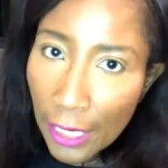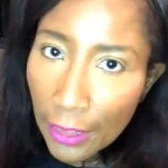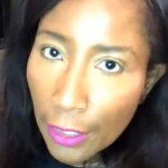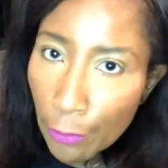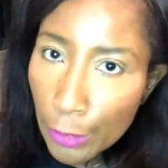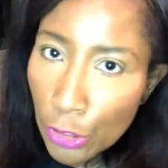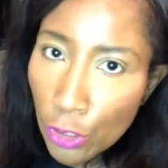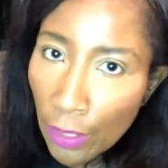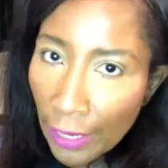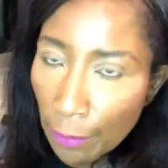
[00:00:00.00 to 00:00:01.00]
in the
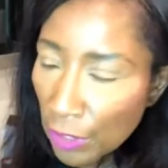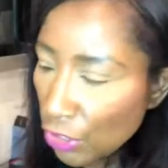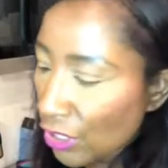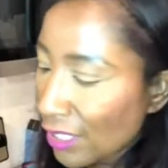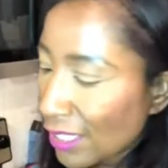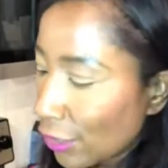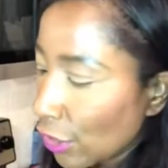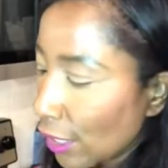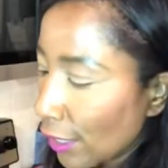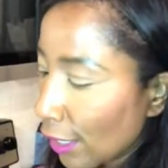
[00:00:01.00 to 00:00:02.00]
original Ambitious Kitchen